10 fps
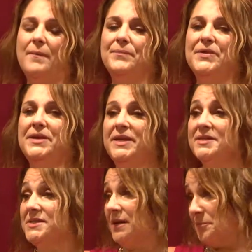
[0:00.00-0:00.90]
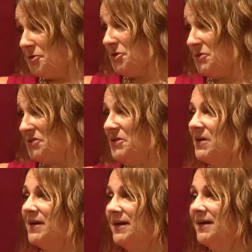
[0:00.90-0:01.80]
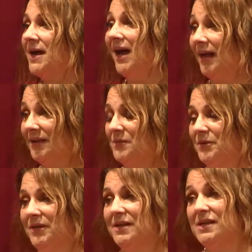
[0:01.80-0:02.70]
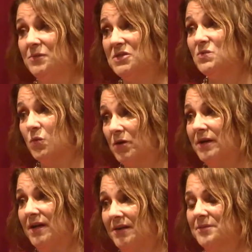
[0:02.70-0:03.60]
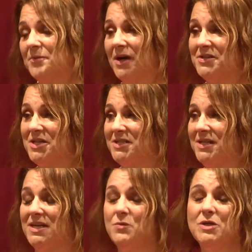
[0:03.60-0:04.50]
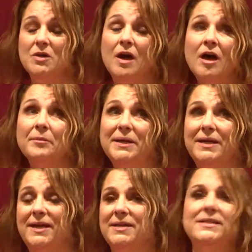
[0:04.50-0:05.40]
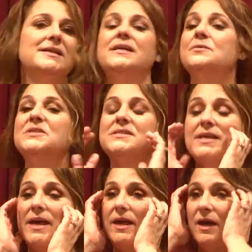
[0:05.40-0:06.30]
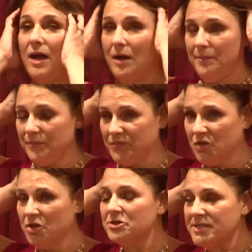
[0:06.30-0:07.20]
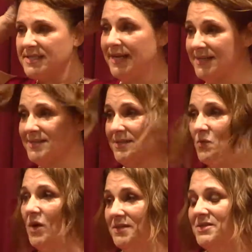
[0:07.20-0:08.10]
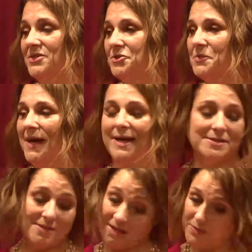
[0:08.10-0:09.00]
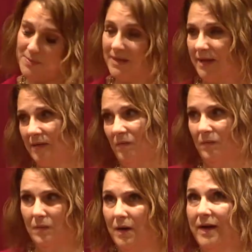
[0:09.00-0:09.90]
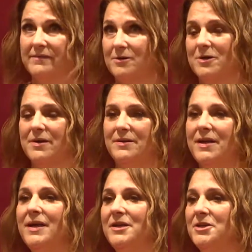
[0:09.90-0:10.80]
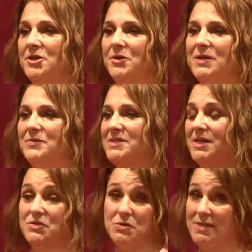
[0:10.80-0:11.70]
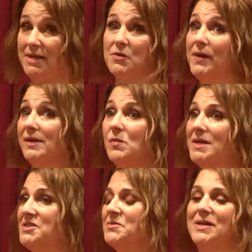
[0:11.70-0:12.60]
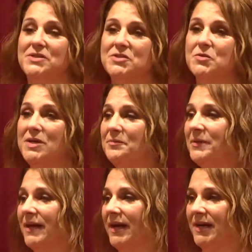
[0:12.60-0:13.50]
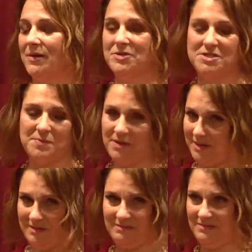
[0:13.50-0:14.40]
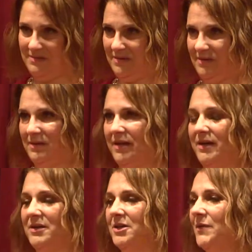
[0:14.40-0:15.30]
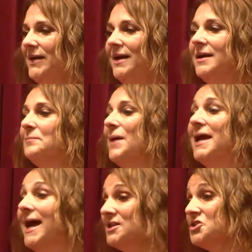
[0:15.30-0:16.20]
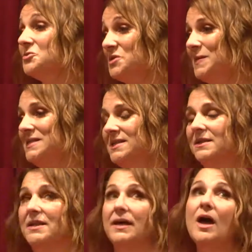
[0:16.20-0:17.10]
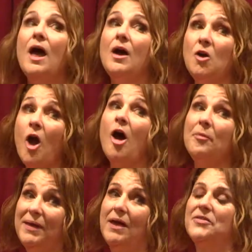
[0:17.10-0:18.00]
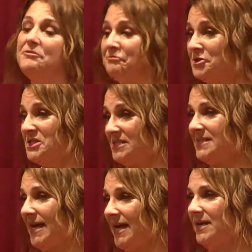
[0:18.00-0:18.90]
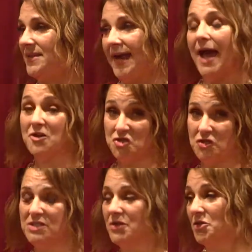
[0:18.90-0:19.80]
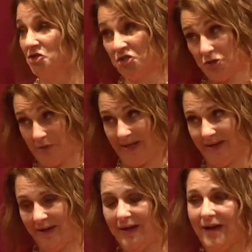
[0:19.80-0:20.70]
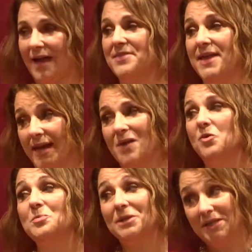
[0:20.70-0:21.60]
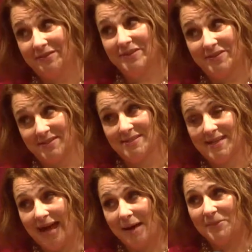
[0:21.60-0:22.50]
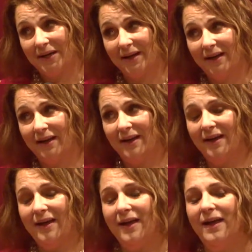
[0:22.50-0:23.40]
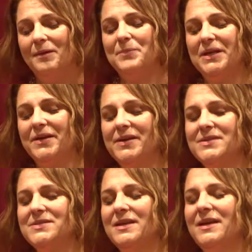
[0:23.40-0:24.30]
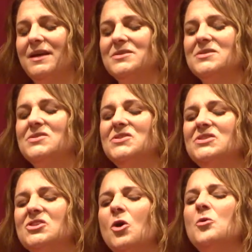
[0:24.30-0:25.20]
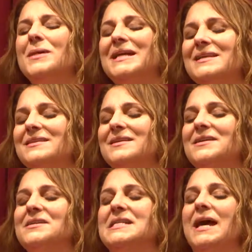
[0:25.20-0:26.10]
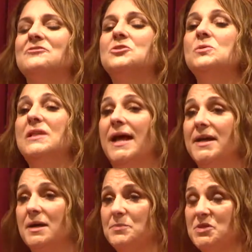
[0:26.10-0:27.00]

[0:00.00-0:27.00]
he's a producer in Hollywood, and he was working on the project, and he would call me, and he would say, Curtis Hanson wants to direct, and I would be like, whatever, and, you know, he would say, Susanna Grant wants to write the screenplay, and I would just be like, all right, you know, and my attitude was basically like, call me on the first day they actually start shooting, and then I will believe that this is happening, because so many things have to line up